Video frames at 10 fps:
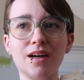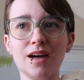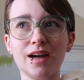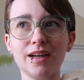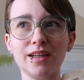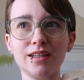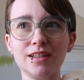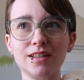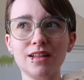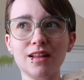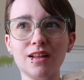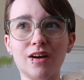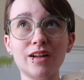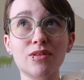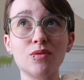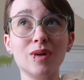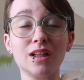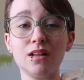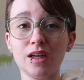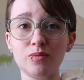I got it through my
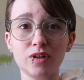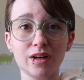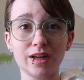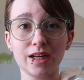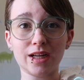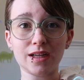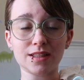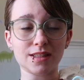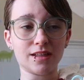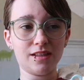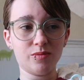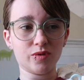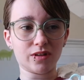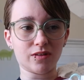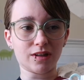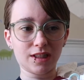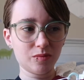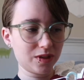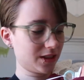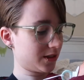library as an ebook on
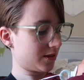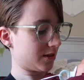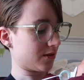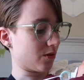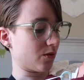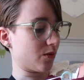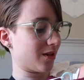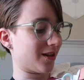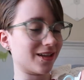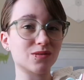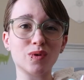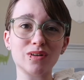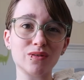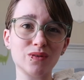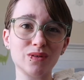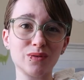Libby, so that's wonderful.